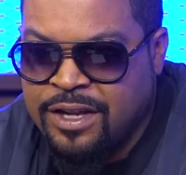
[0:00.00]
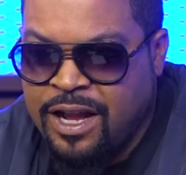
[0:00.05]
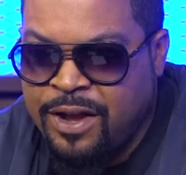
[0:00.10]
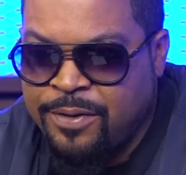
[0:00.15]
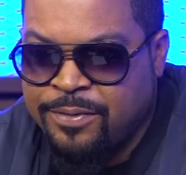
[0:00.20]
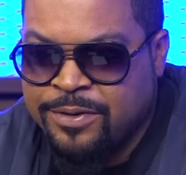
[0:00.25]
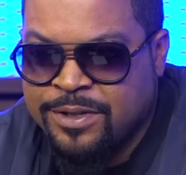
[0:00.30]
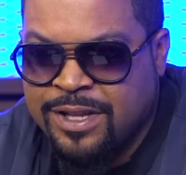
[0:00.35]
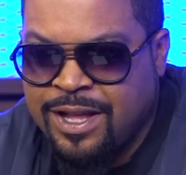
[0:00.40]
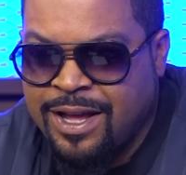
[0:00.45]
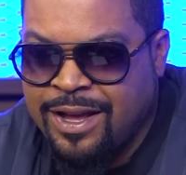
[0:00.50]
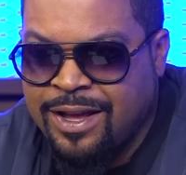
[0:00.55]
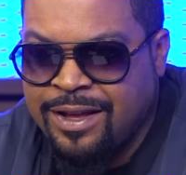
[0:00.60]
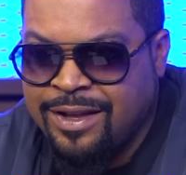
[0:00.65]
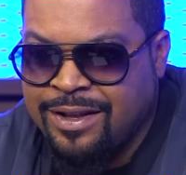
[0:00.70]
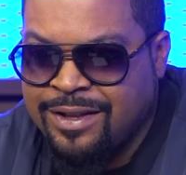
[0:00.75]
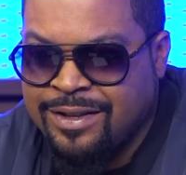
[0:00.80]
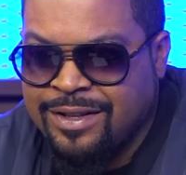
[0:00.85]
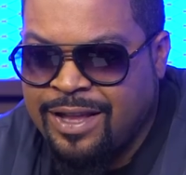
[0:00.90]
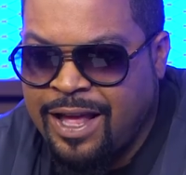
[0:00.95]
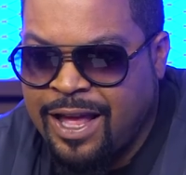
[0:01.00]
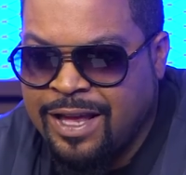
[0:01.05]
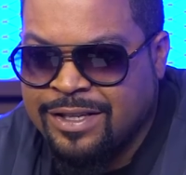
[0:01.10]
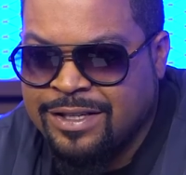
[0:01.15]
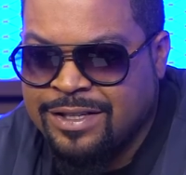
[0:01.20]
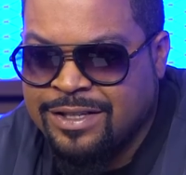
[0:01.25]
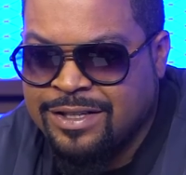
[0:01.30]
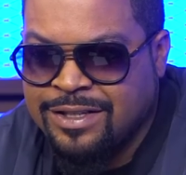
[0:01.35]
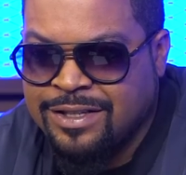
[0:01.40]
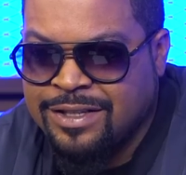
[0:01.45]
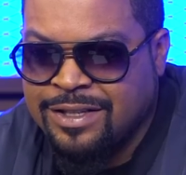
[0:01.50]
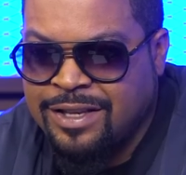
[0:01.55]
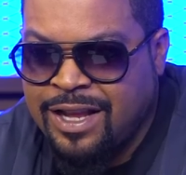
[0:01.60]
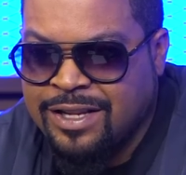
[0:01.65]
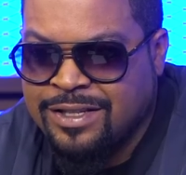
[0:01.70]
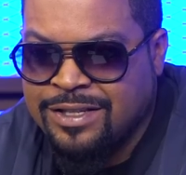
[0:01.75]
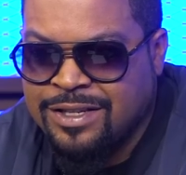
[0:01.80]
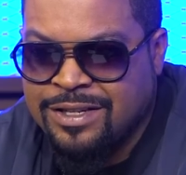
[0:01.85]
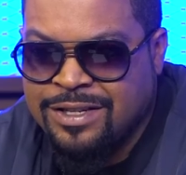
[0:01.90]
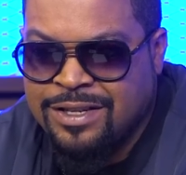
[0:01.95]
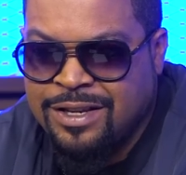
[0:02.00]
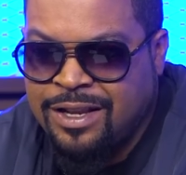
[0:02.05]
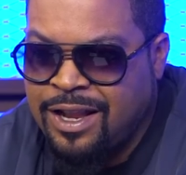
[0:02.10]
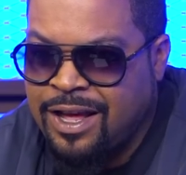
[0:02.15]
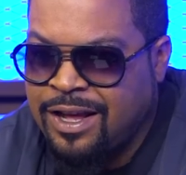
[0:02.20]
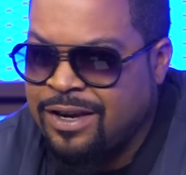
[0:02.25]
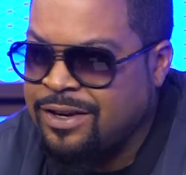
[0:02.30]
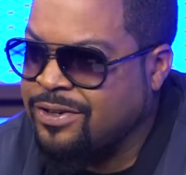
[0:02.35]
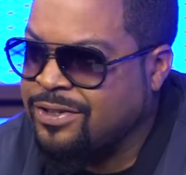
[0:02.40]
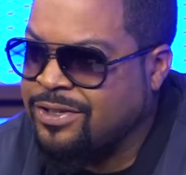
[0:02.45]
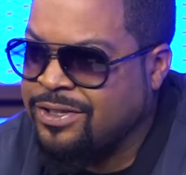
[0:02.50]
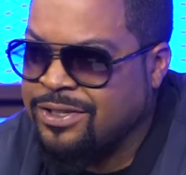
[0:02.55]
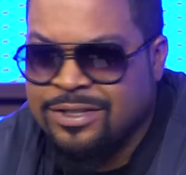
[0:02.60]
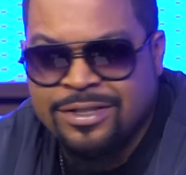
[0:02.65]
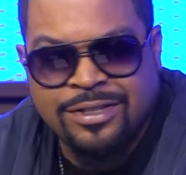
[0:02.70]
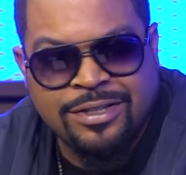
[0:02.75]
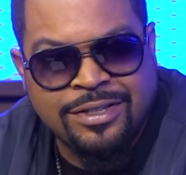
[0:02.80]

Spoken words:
I was like, "That's just letters."